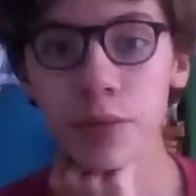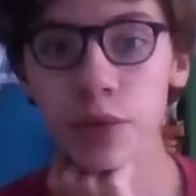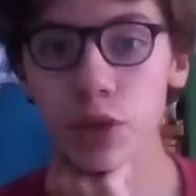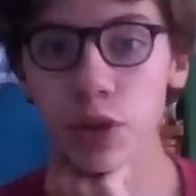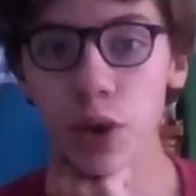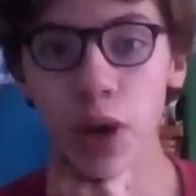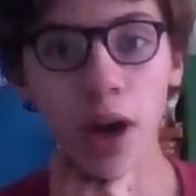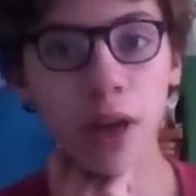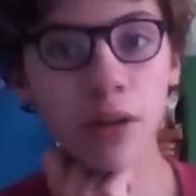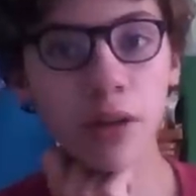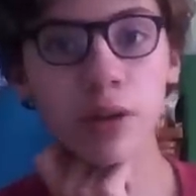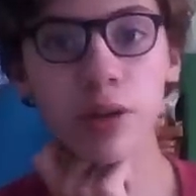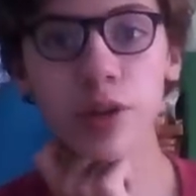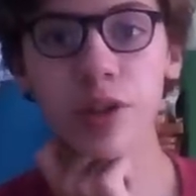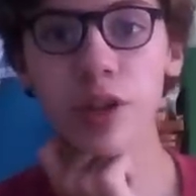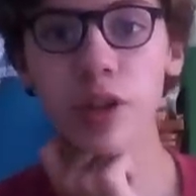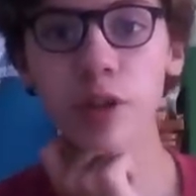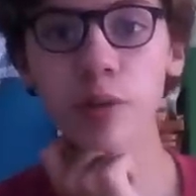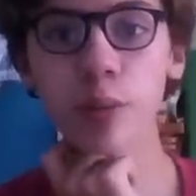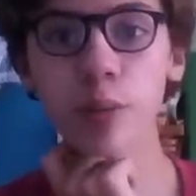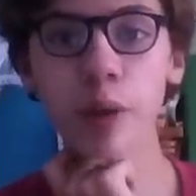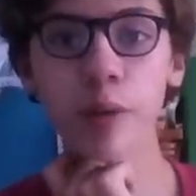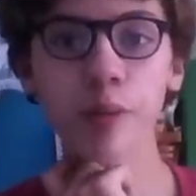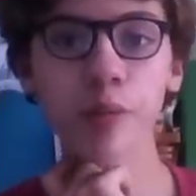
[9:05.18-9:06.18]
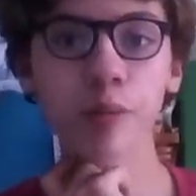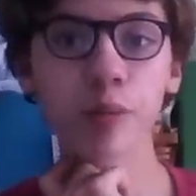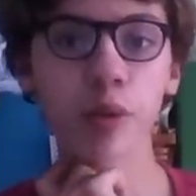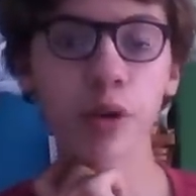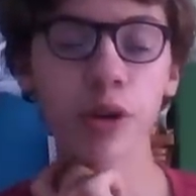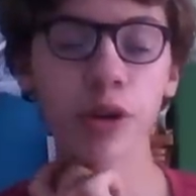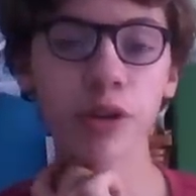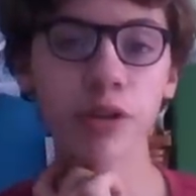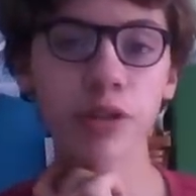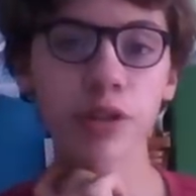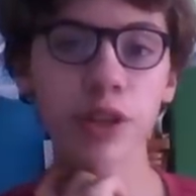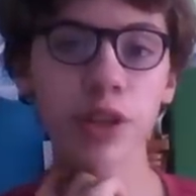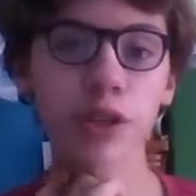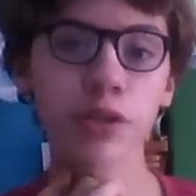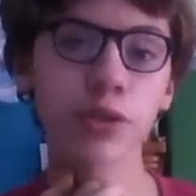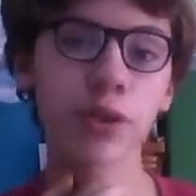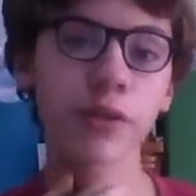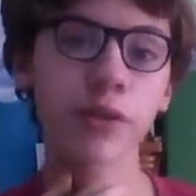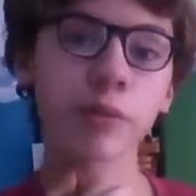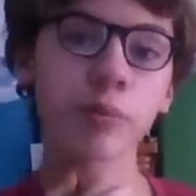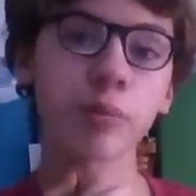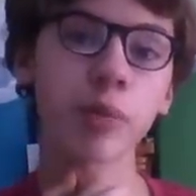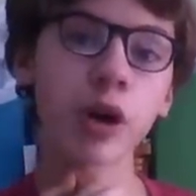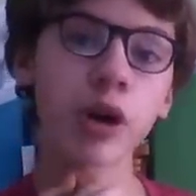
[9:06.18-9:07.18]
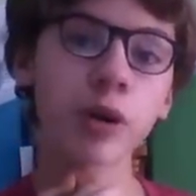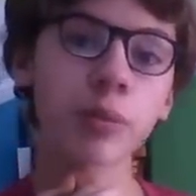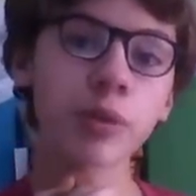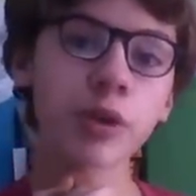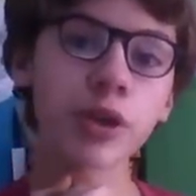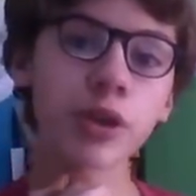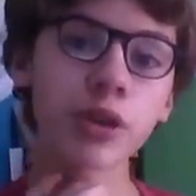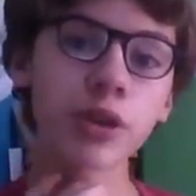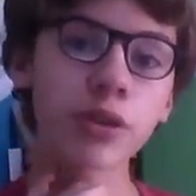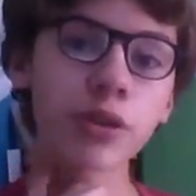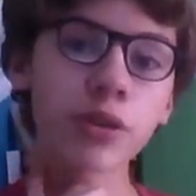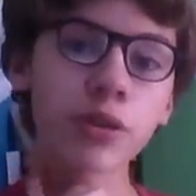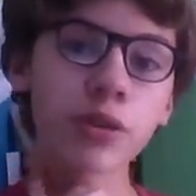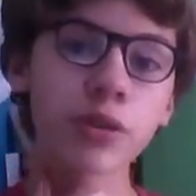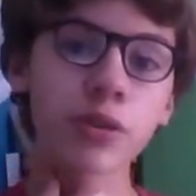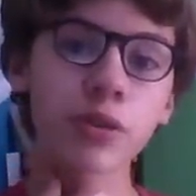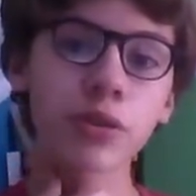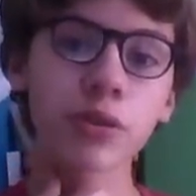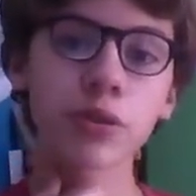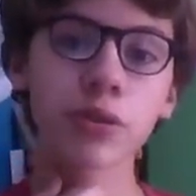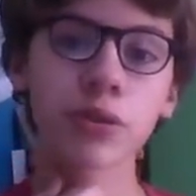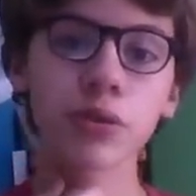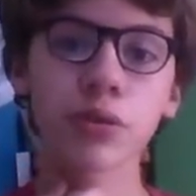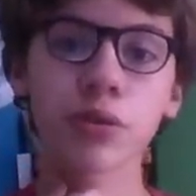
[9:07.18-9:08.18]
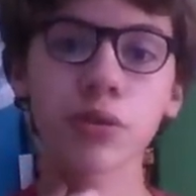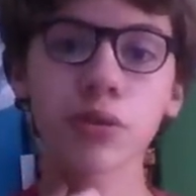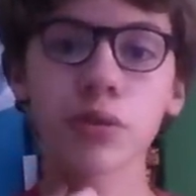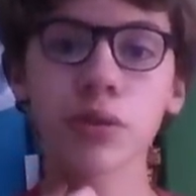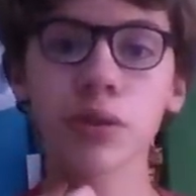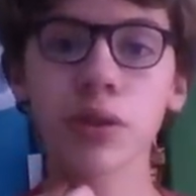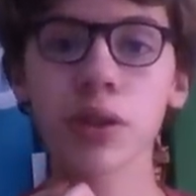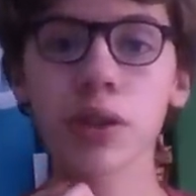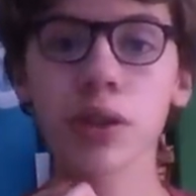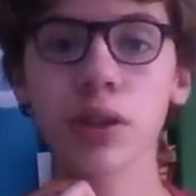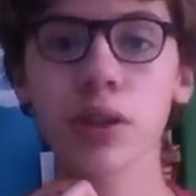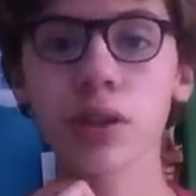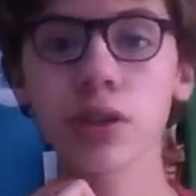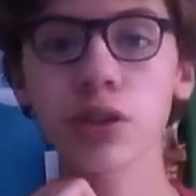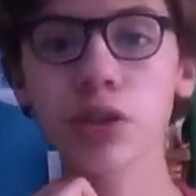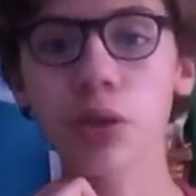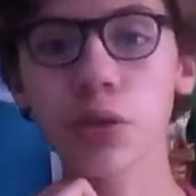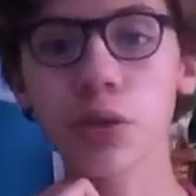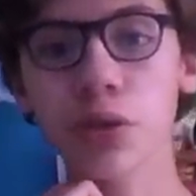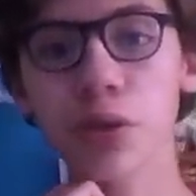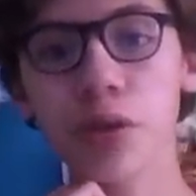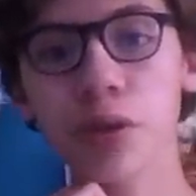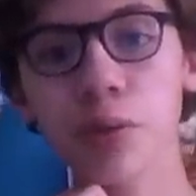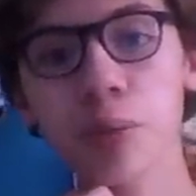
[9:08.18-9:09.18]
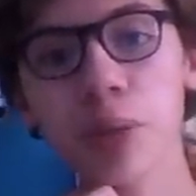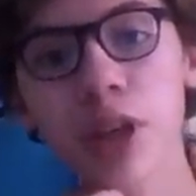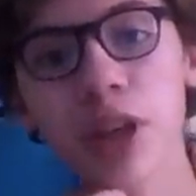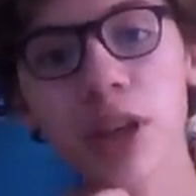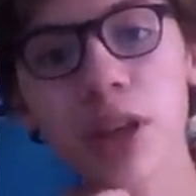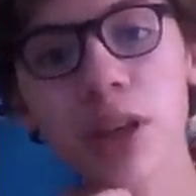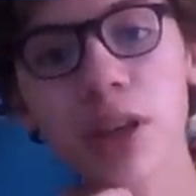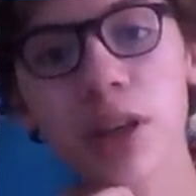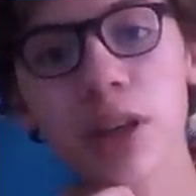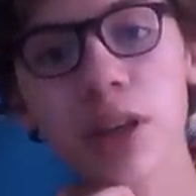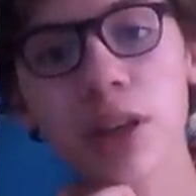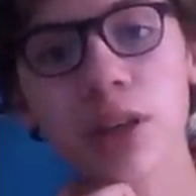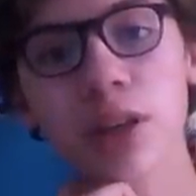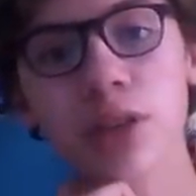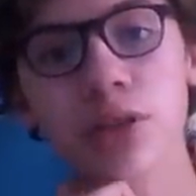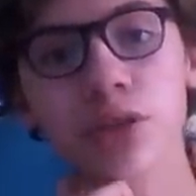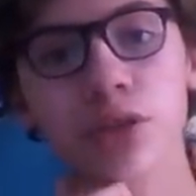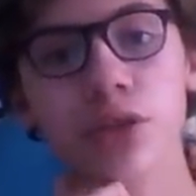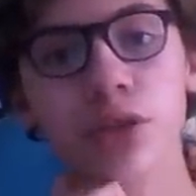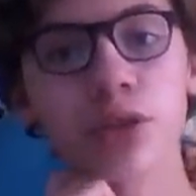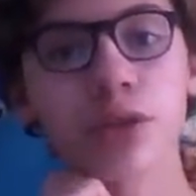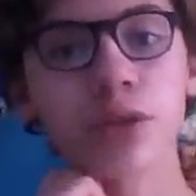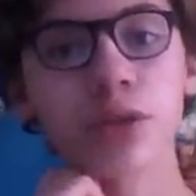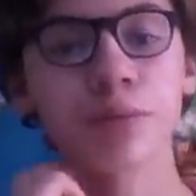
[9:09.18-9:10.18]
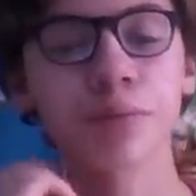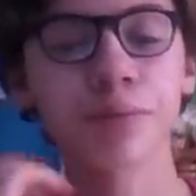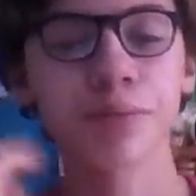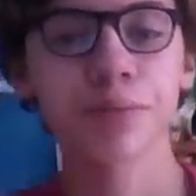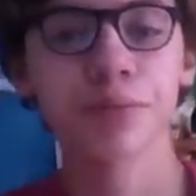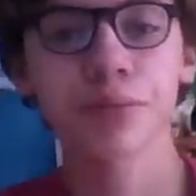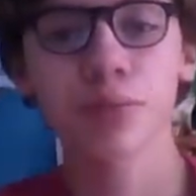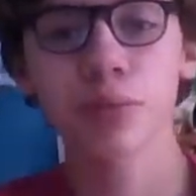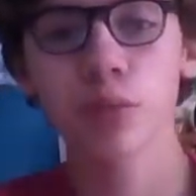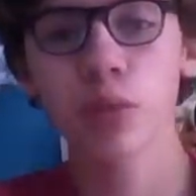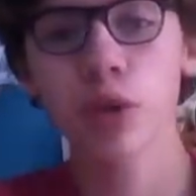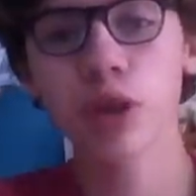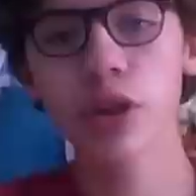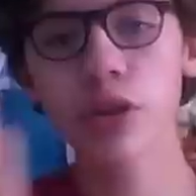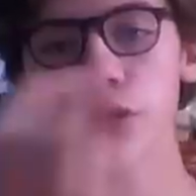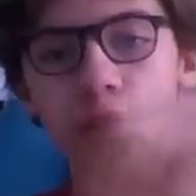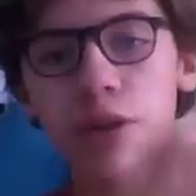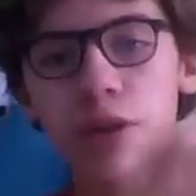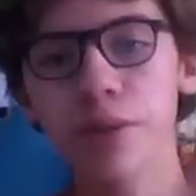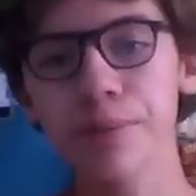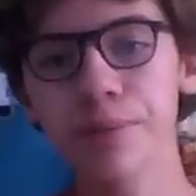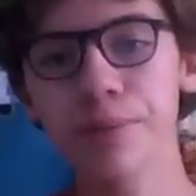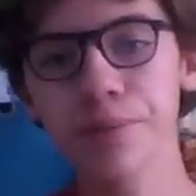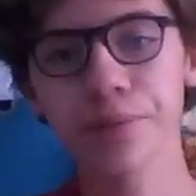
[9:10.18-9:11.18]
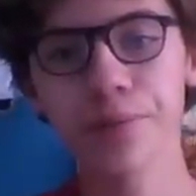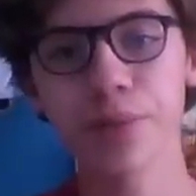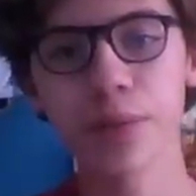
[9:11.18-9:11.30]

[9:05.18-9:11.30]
so how do you celebrate Memorial Day? Do you have a barbecue? Do you go to the beach? What do you do?